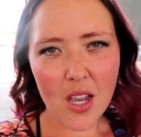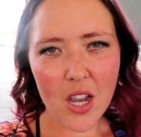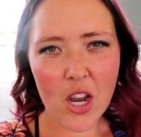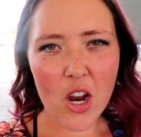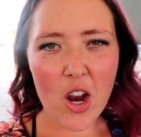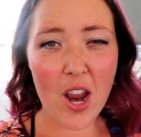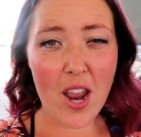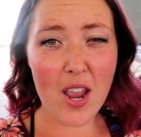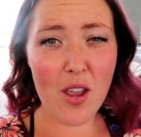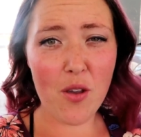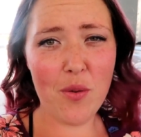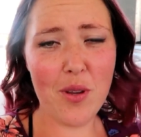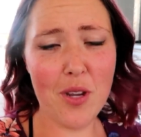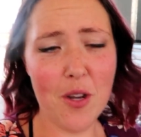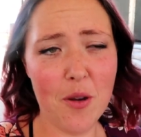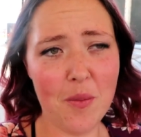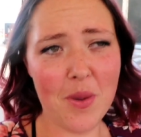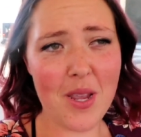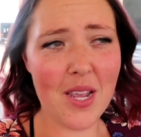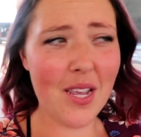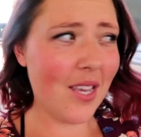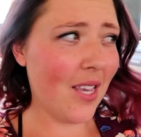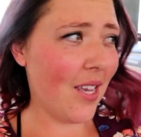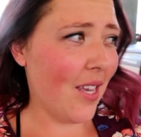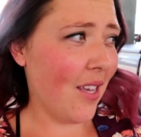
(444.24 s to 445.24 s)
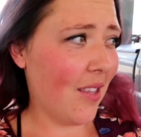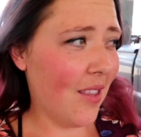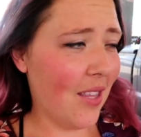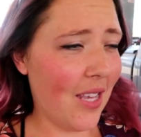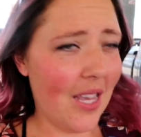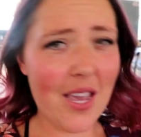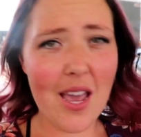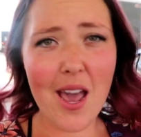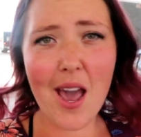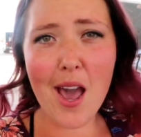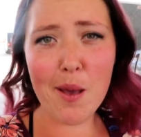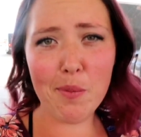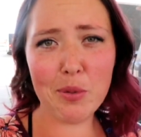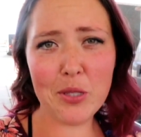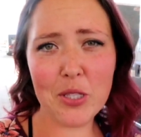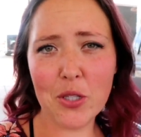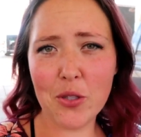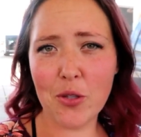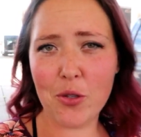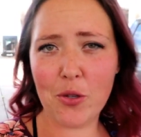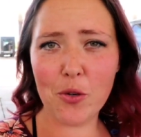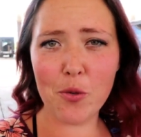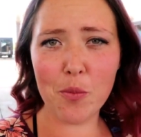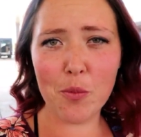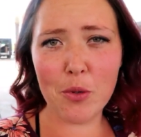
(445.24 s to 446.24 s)
Alright, we are making the
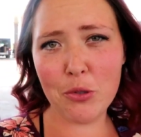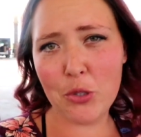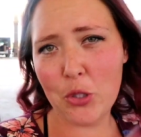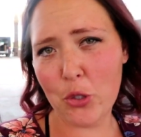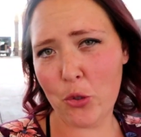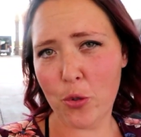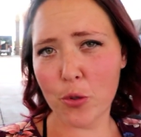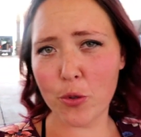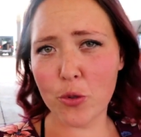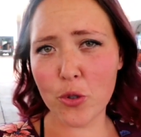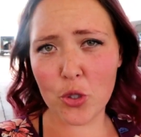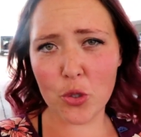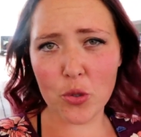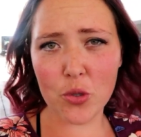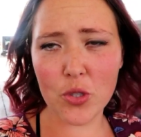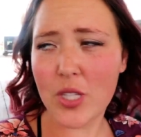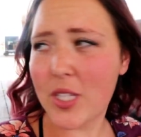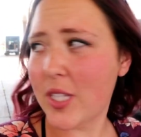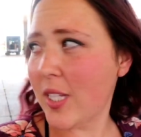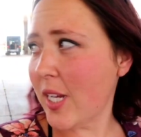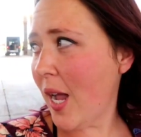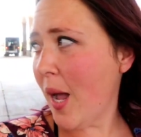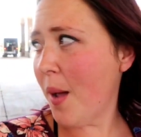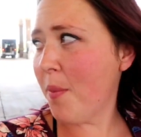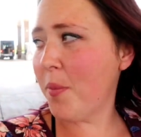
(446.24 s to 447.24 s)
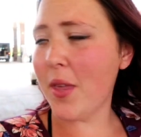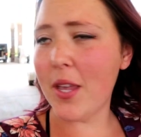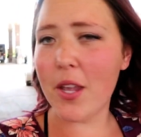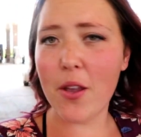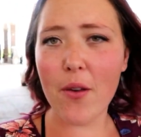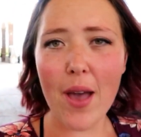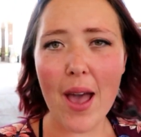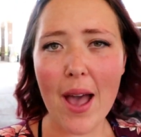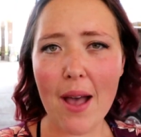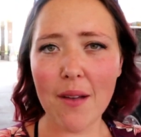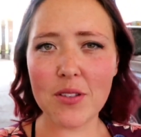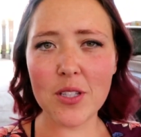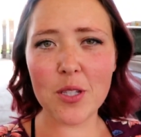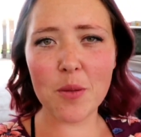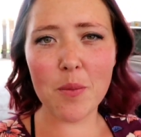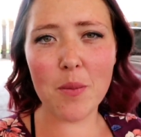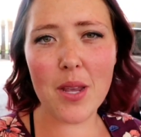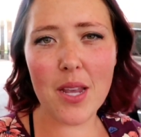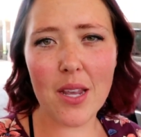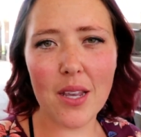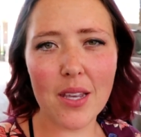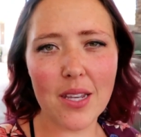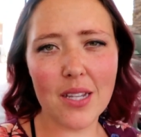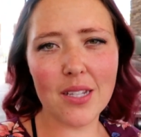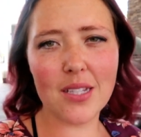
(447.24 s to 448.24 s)
absolute most crucial stop that you have to
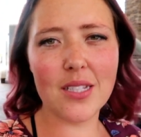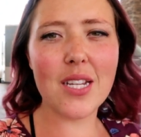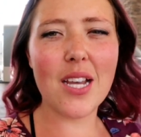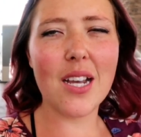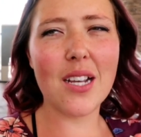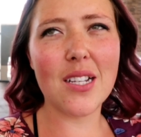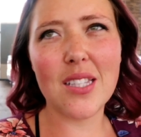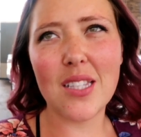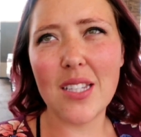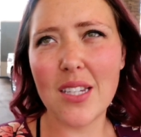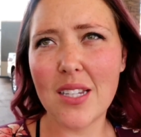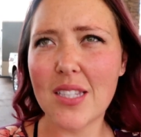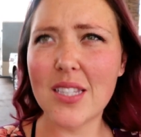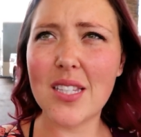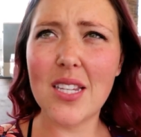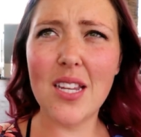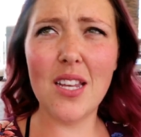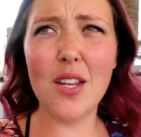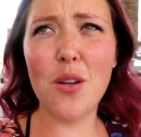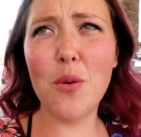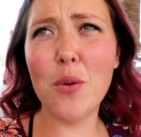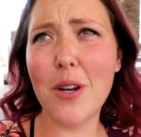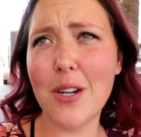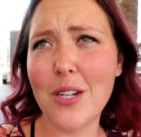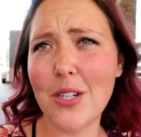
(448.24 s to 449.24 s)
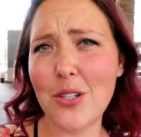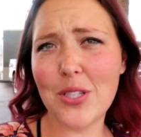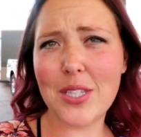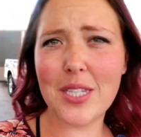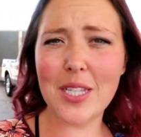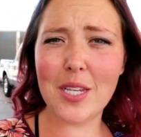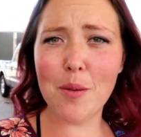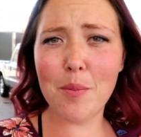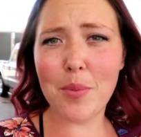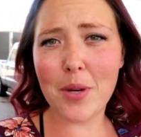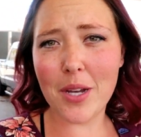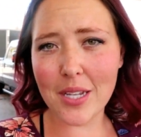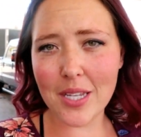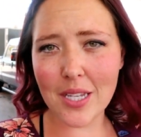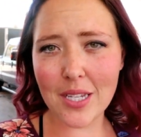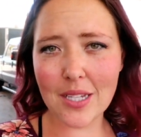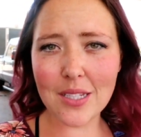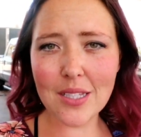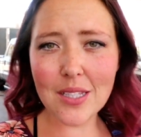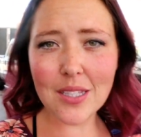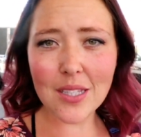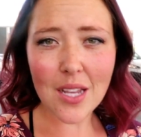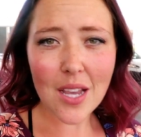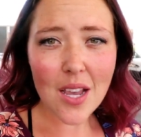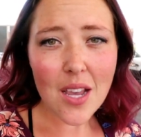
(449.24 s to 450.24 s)
make in Texas. Anywhere you see a
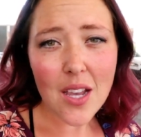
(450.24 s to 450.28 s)
Buc-ee's,